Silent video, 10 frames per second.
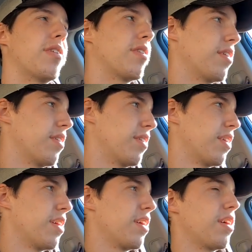So
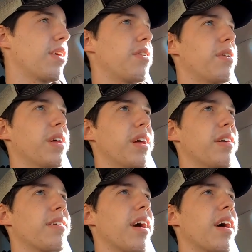it's really
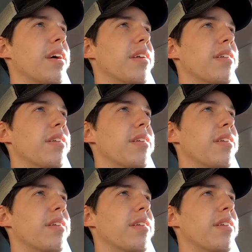nice guy and